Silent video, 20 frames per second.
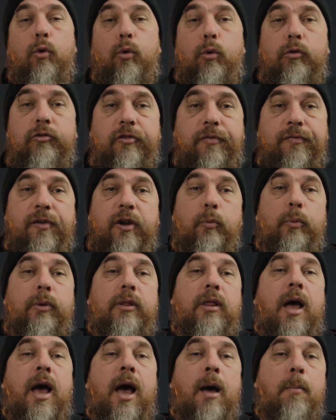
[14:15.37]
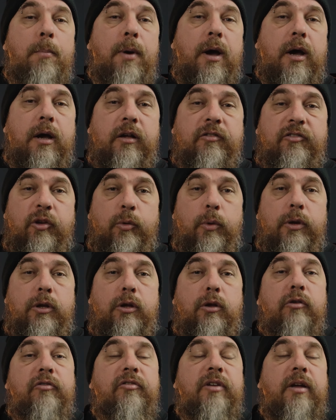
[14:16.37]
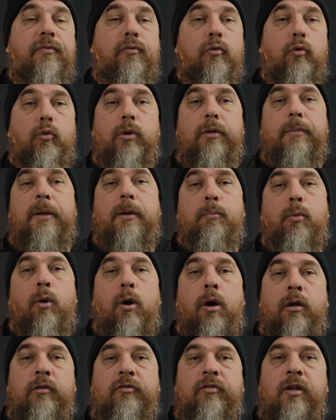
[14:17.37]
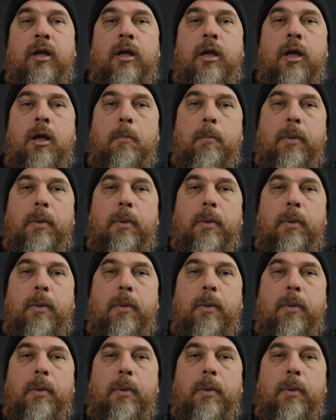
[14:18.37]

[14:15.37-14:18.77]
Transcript: also fitted with humbuckers, and you want to use that for rhythmic parts,